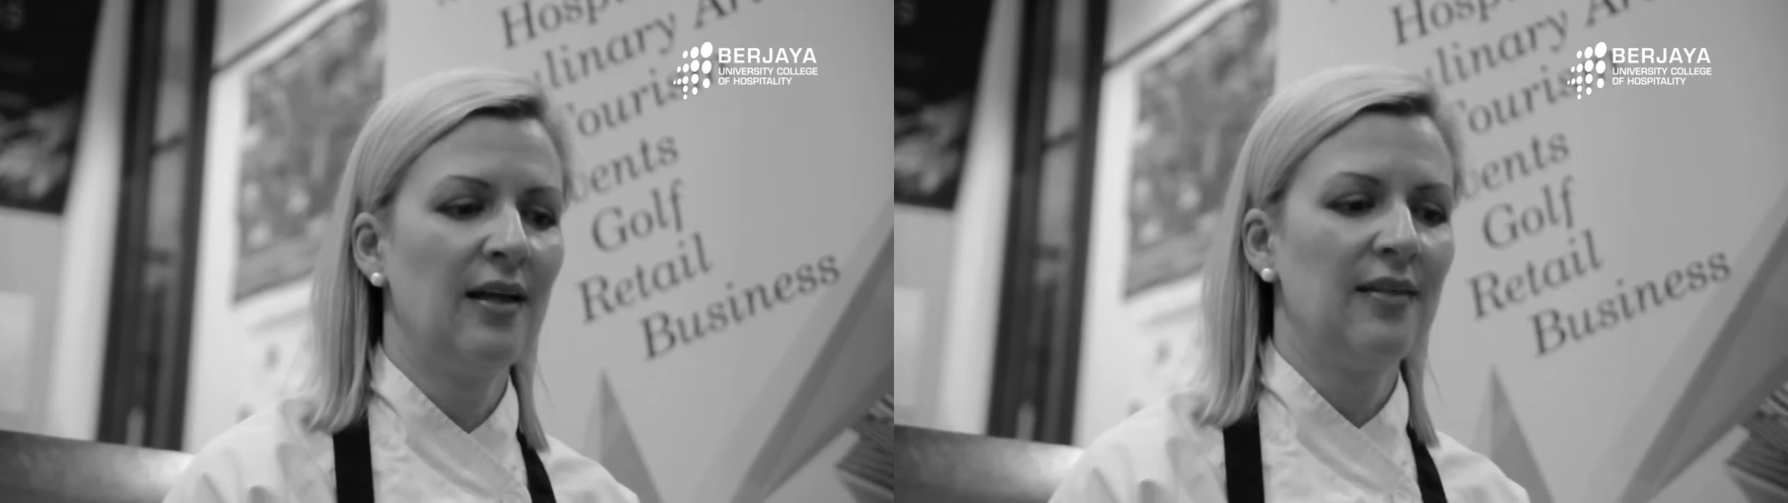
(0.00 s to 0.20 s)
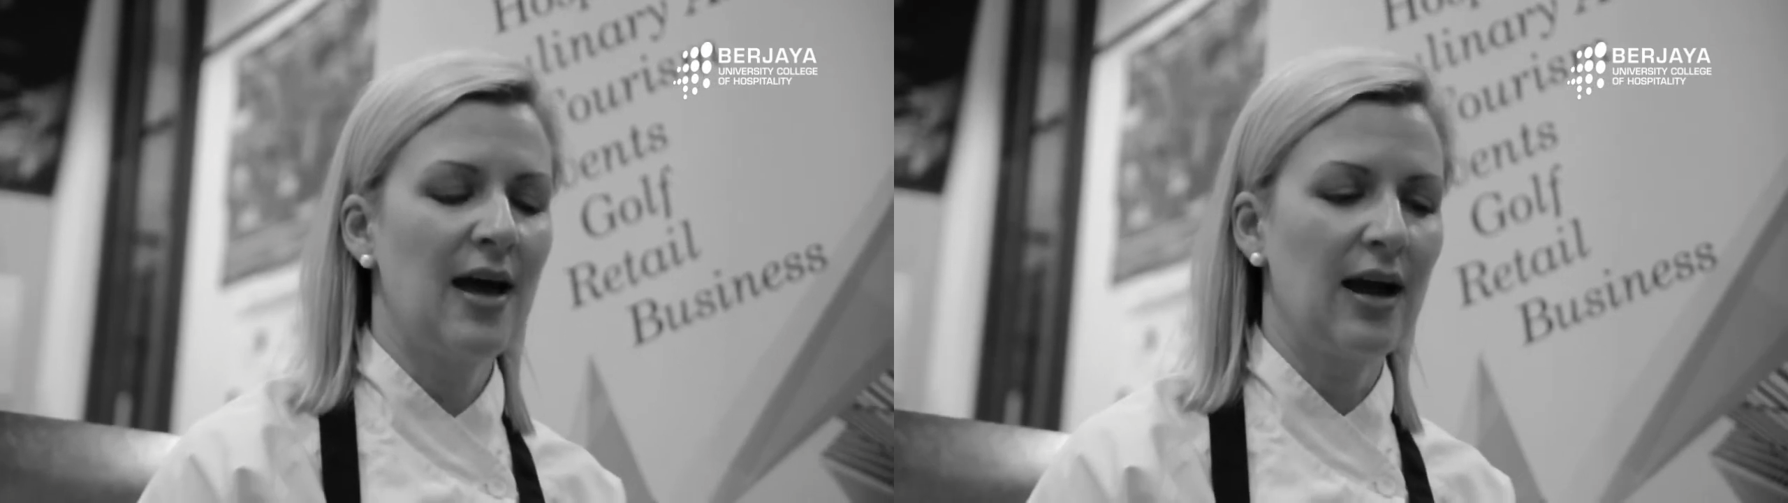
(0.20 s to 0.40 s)

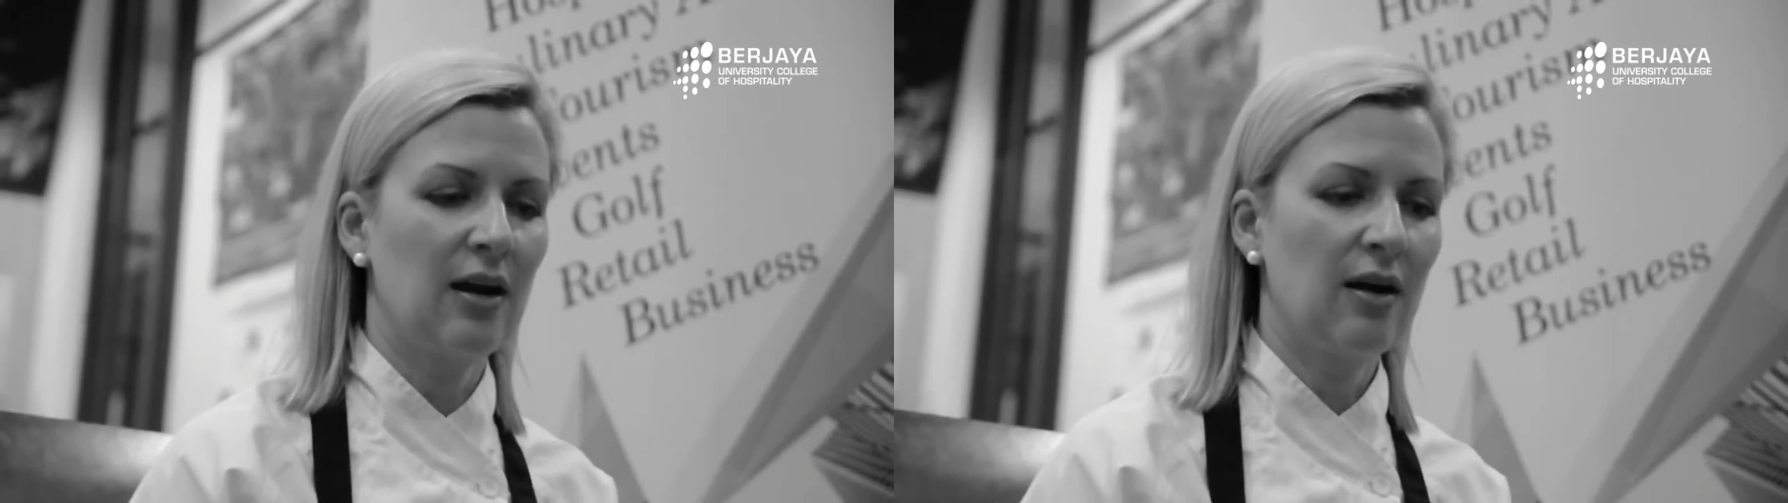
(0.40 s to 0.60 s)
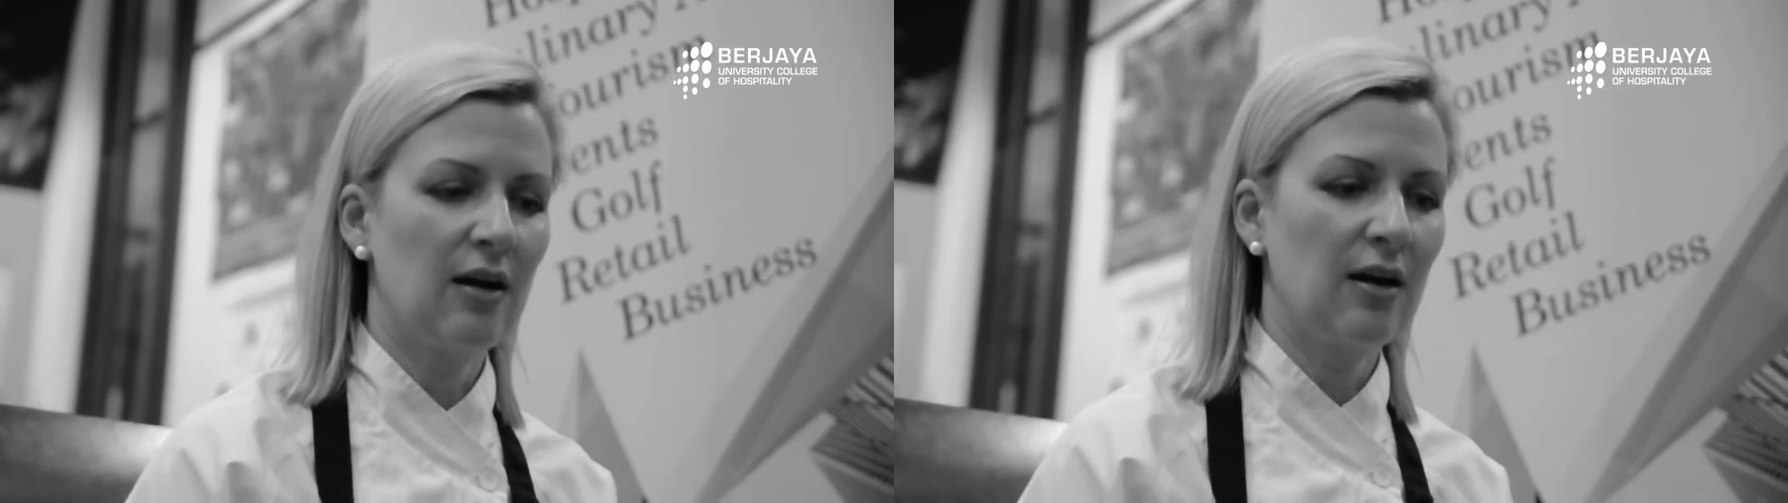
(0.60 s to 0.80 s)
that,
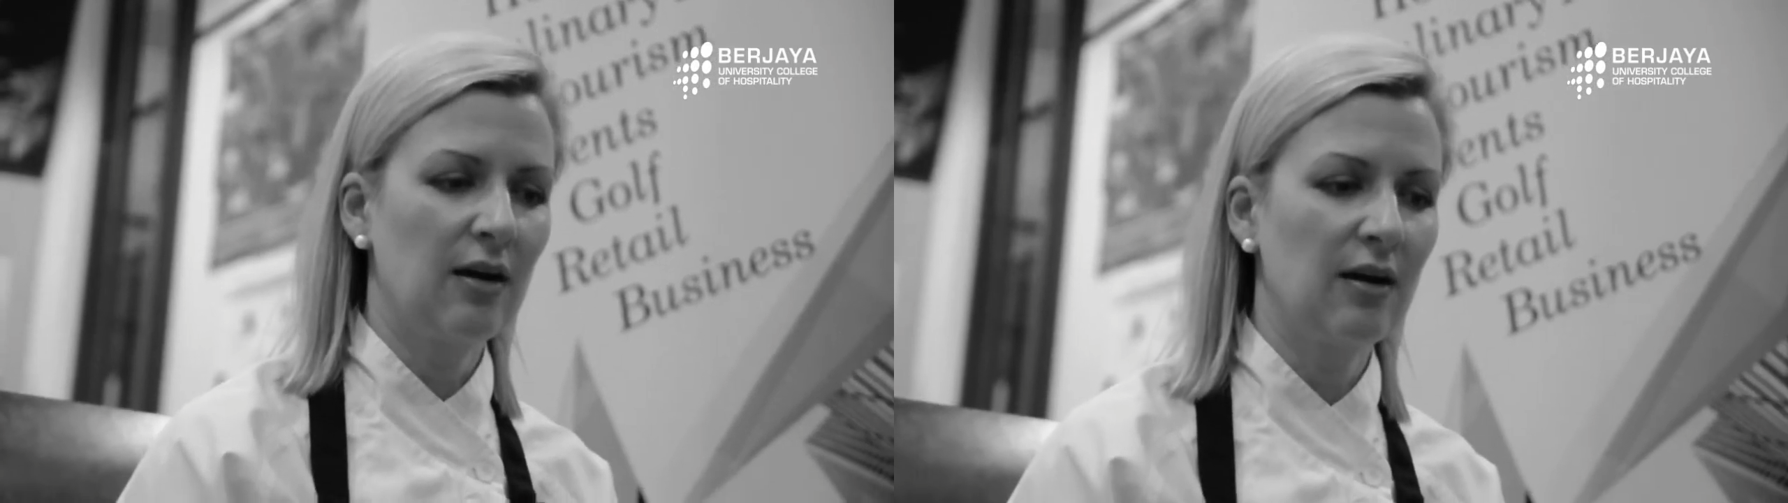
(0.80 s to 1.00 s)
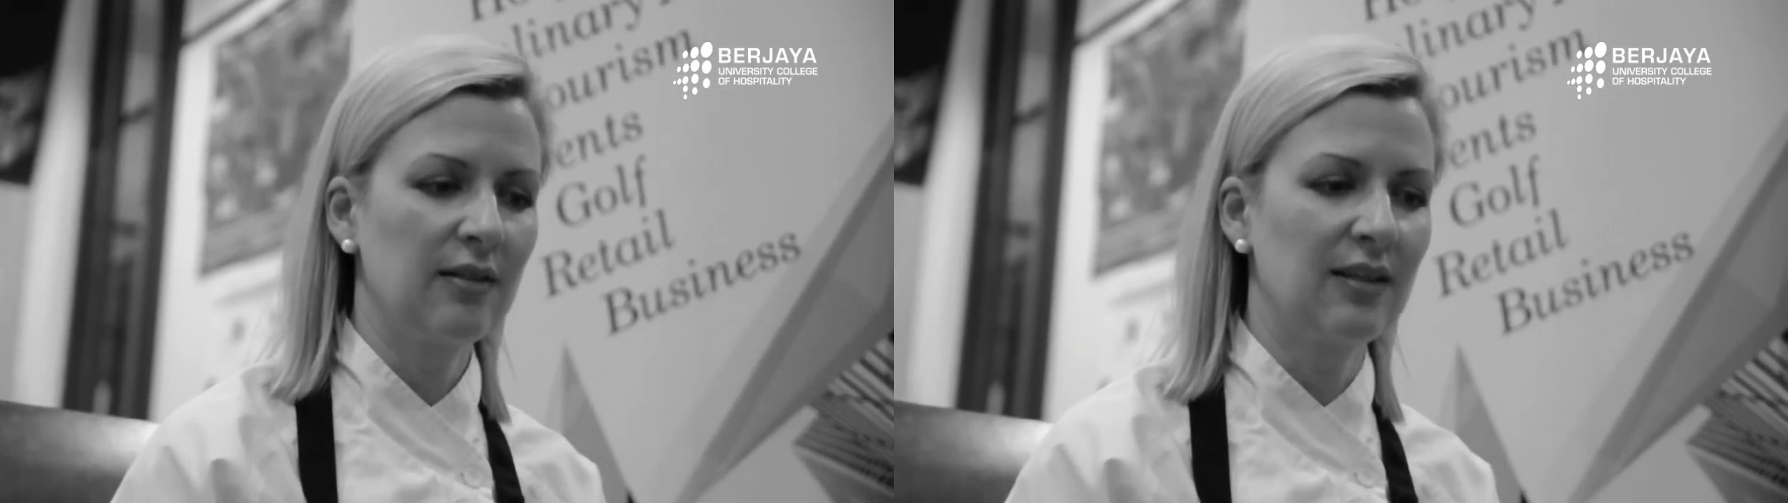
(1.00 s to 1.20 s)

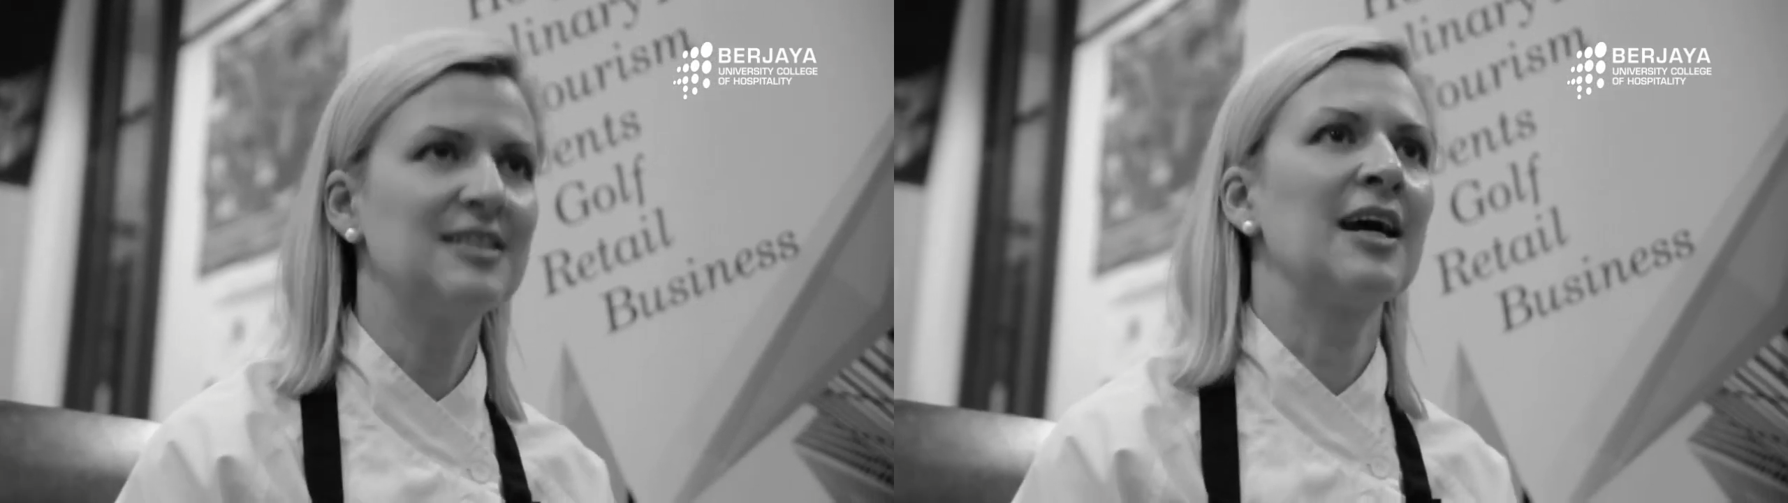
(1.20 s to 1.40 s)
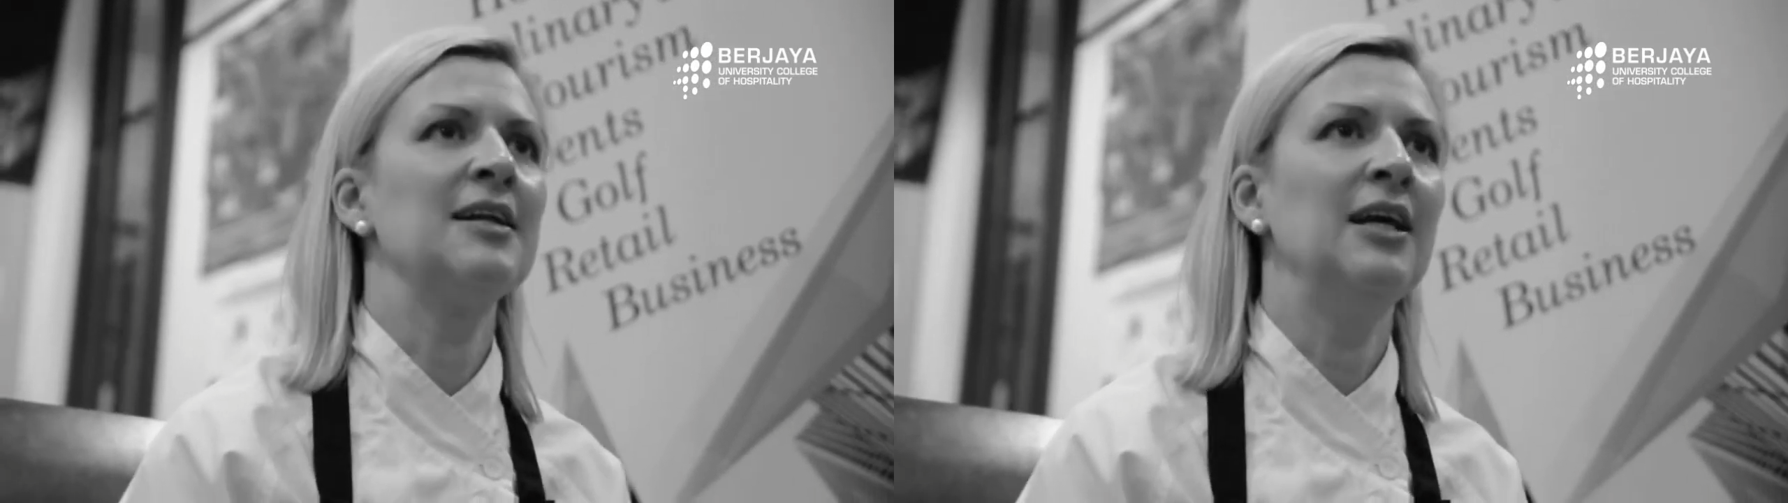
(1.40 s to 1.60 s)
the
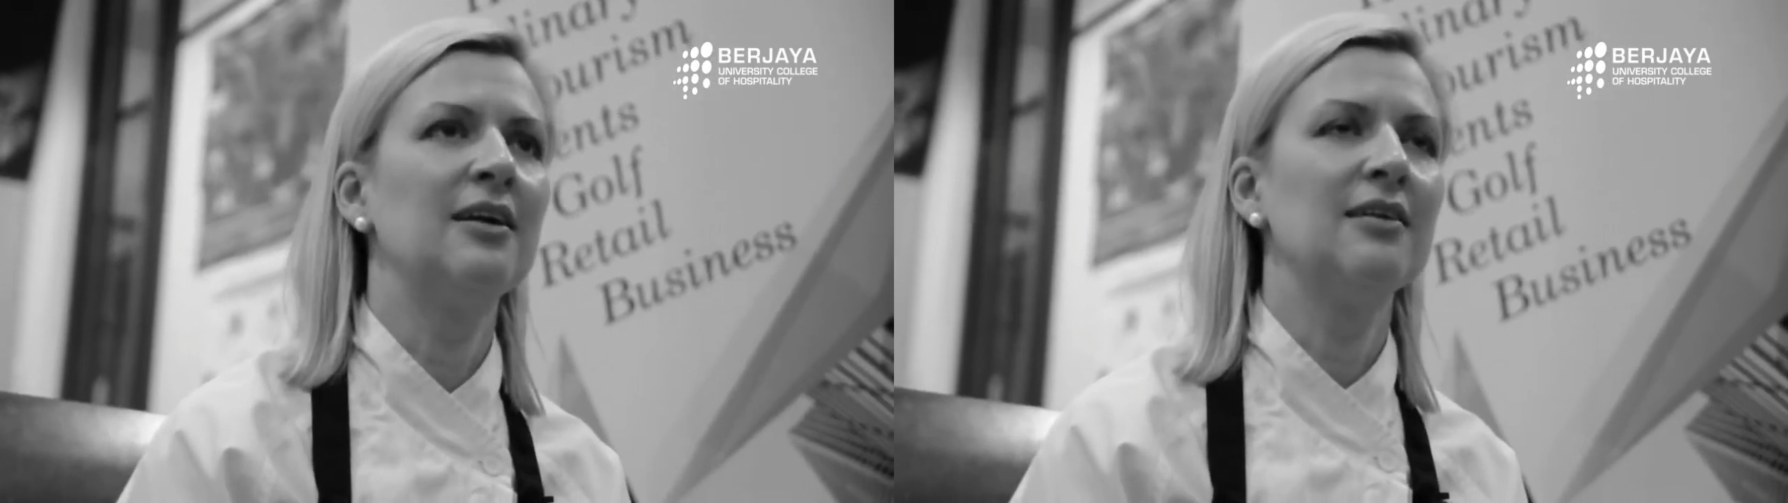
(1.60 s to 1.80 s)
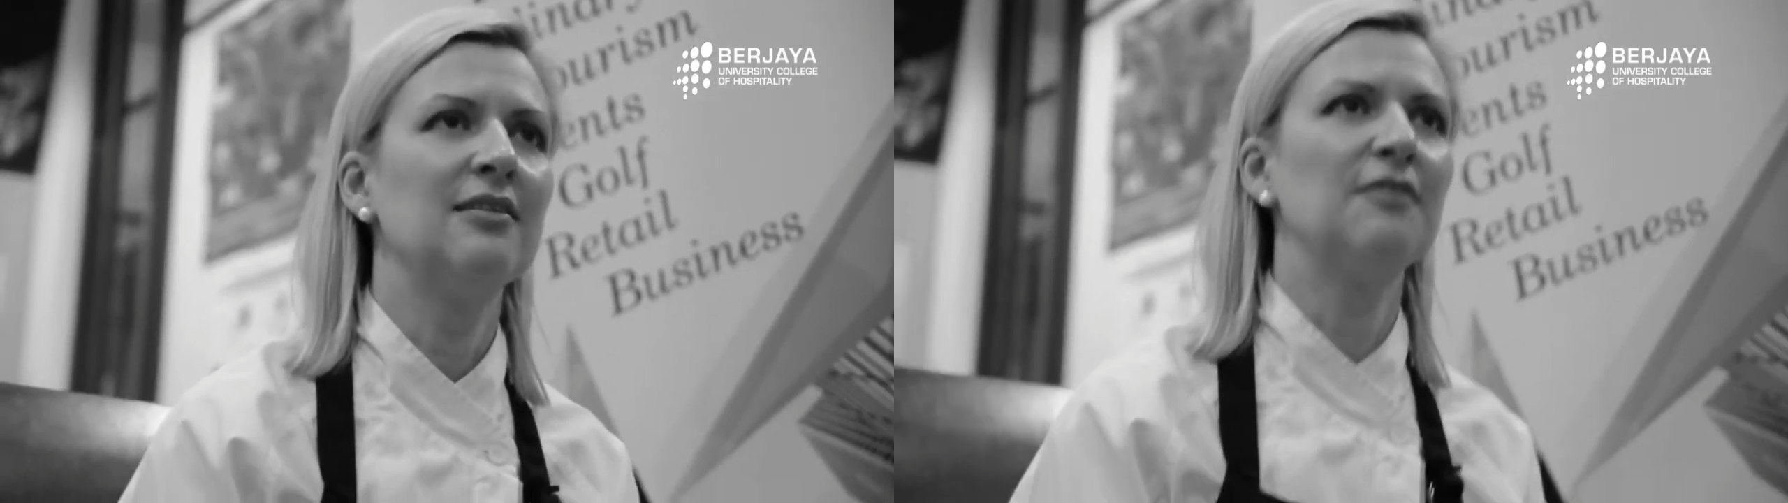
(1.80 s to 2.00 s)
technique. The